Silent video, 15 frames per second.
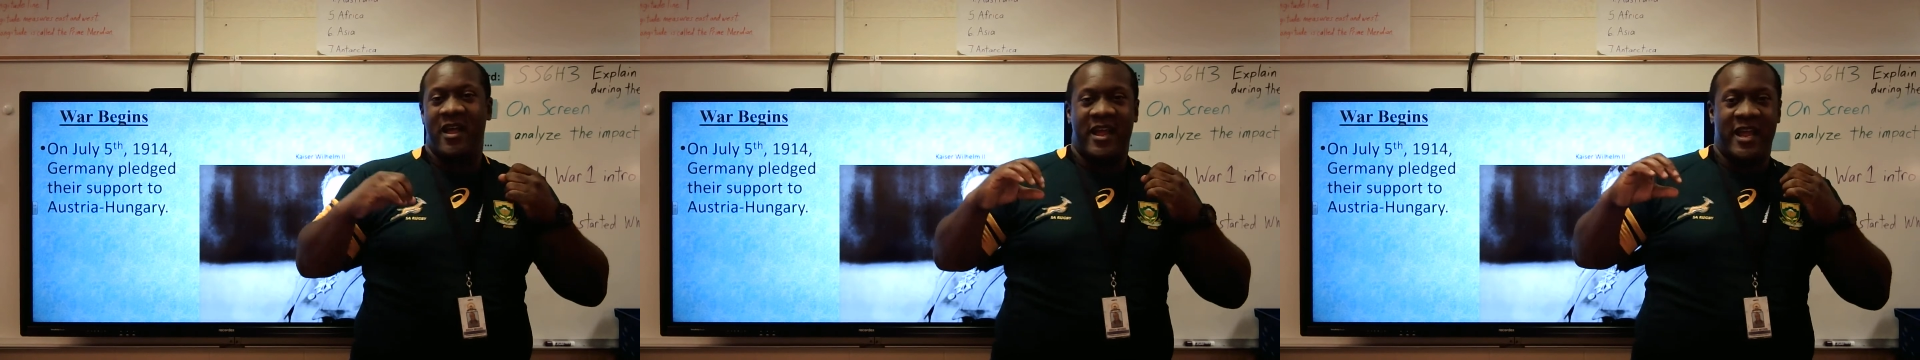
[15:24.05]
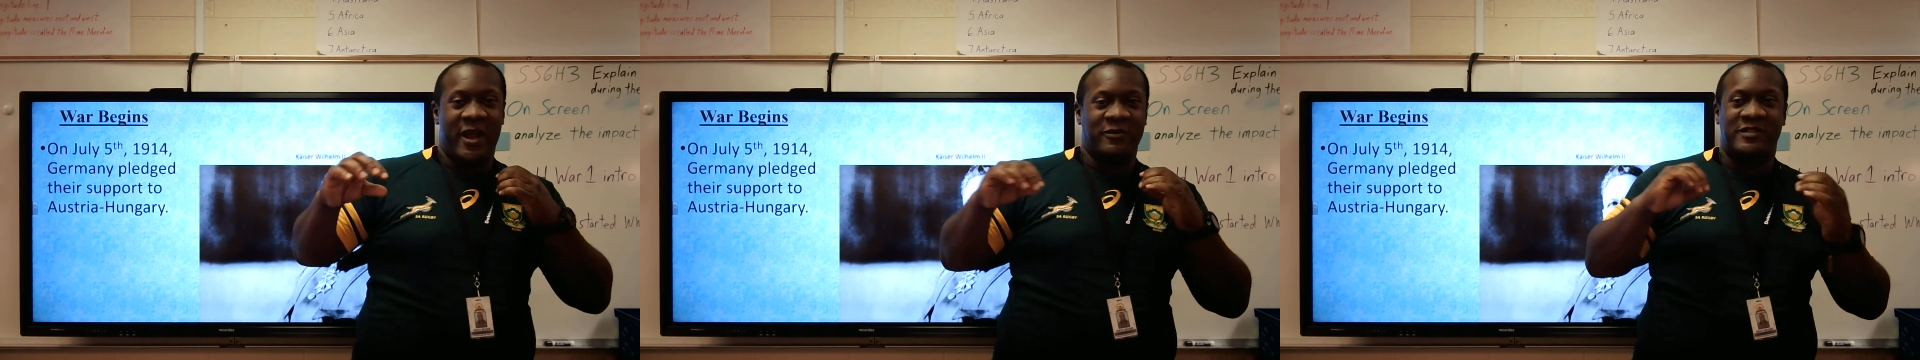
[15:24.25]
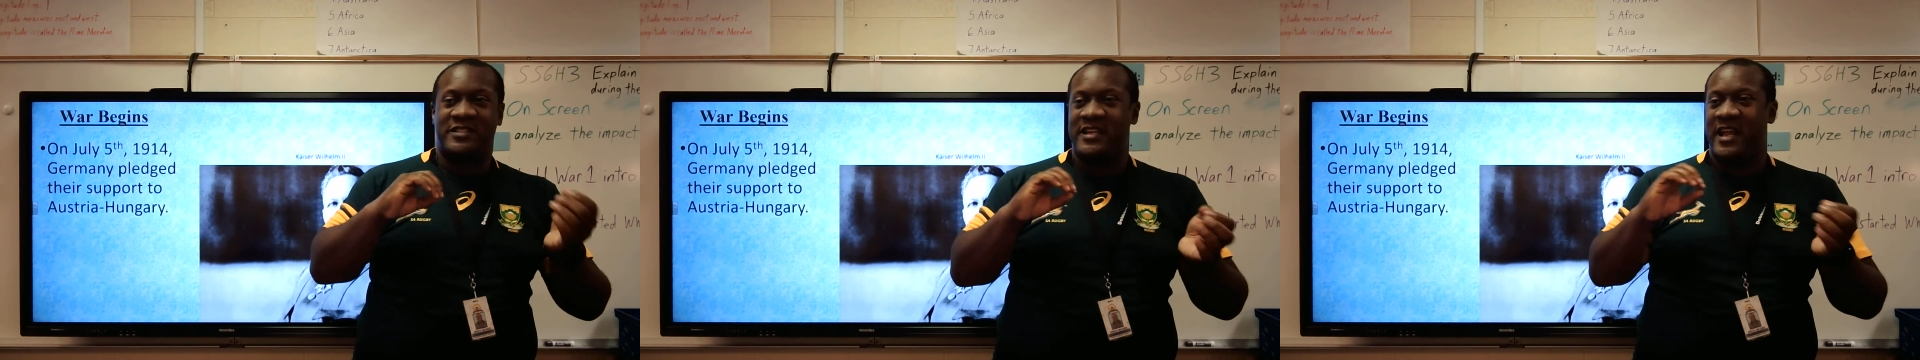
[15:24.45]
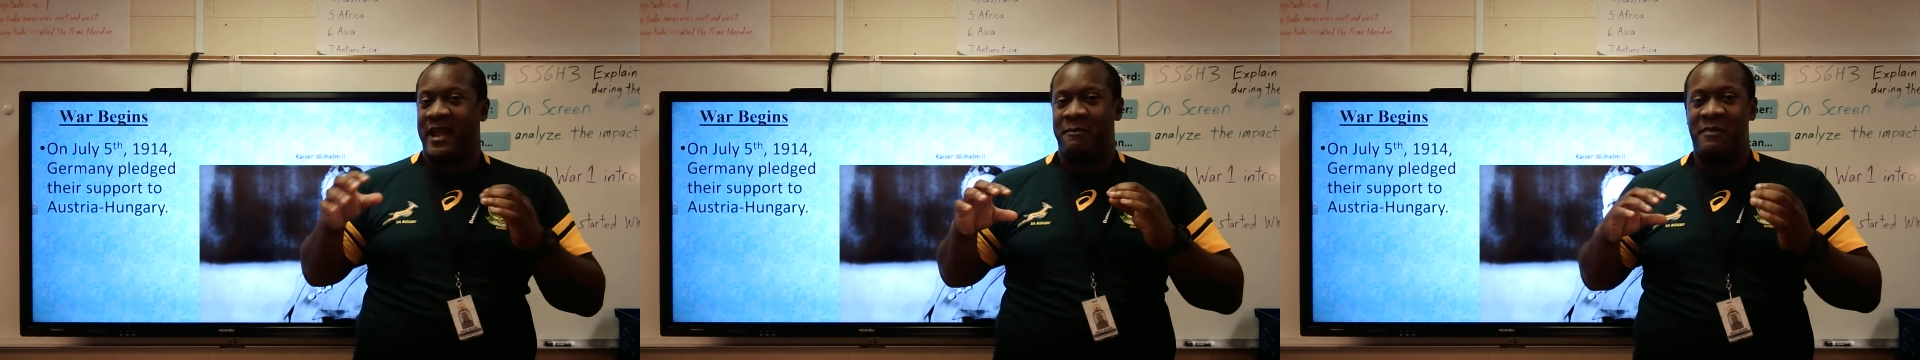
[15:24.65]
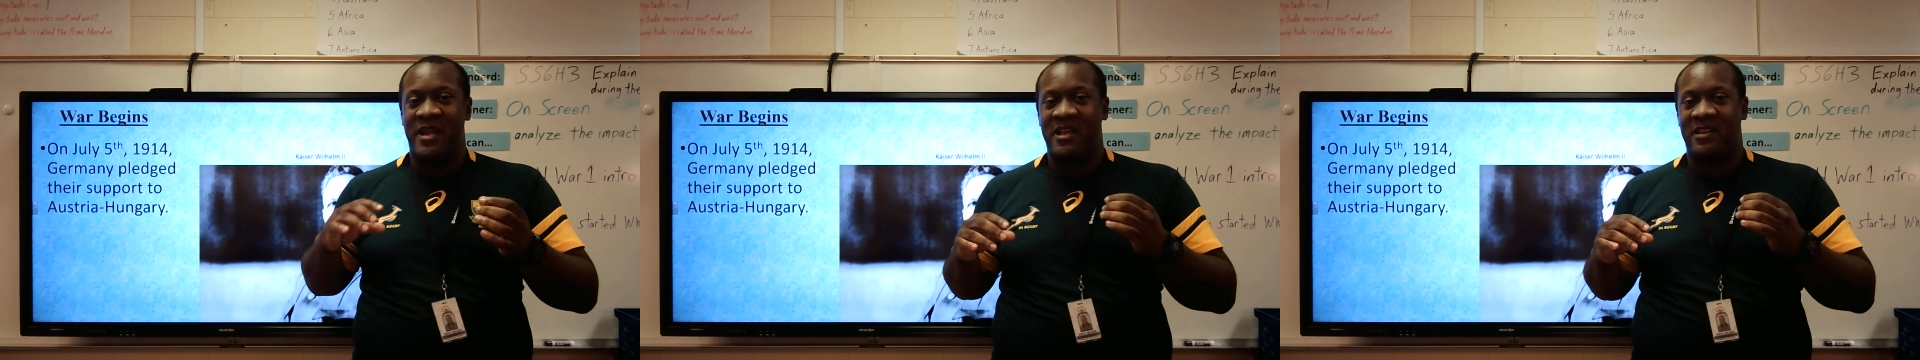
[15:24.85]
you know,
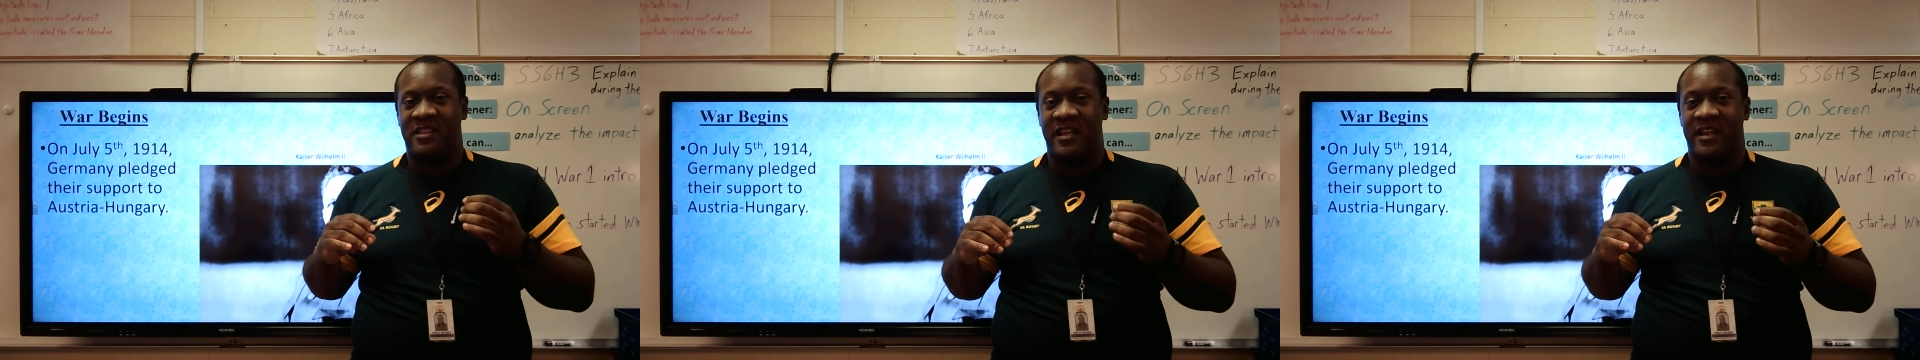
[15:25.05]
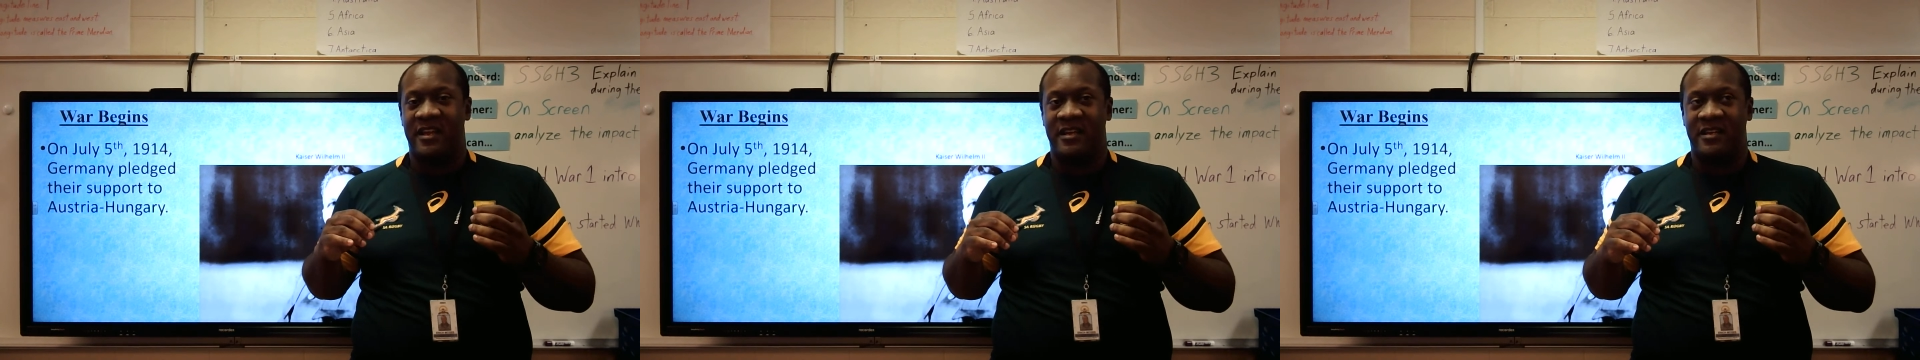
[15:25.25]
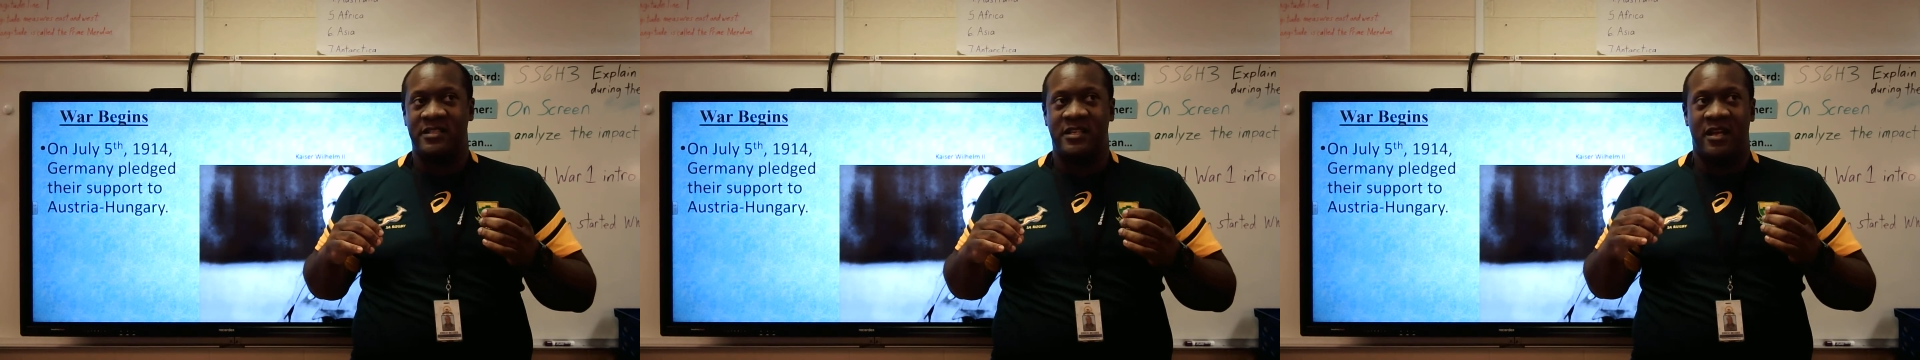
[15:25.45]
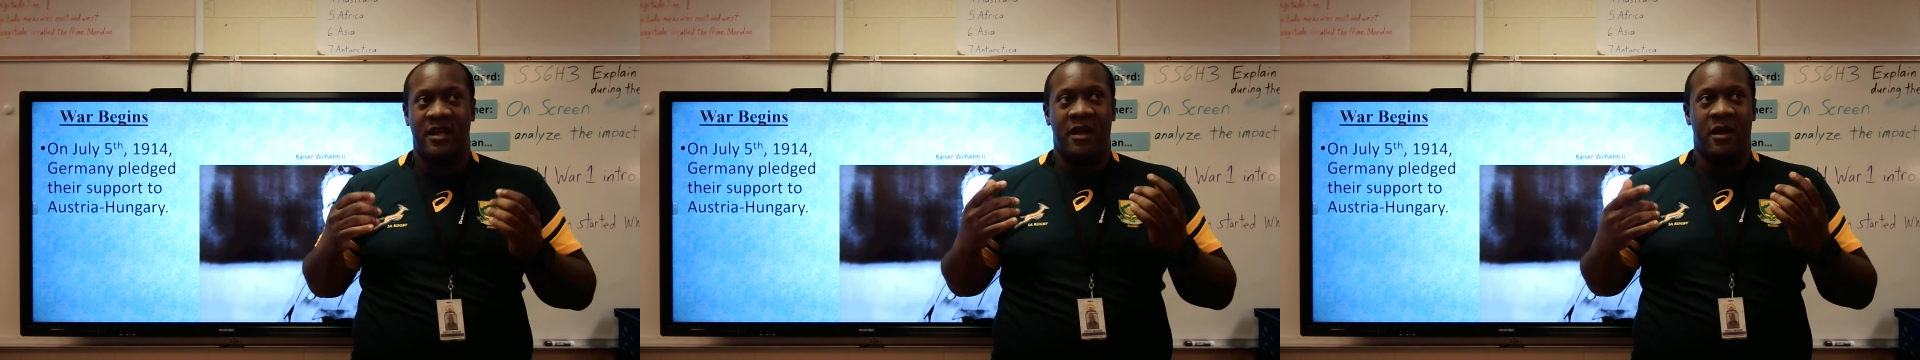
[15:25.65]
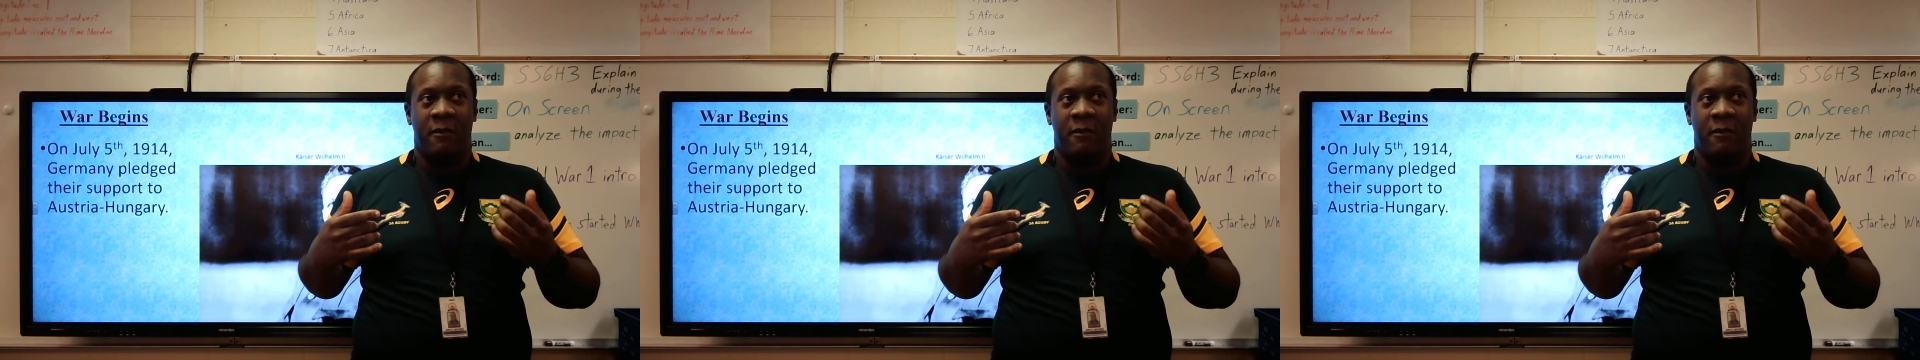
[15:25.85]
saying mean things.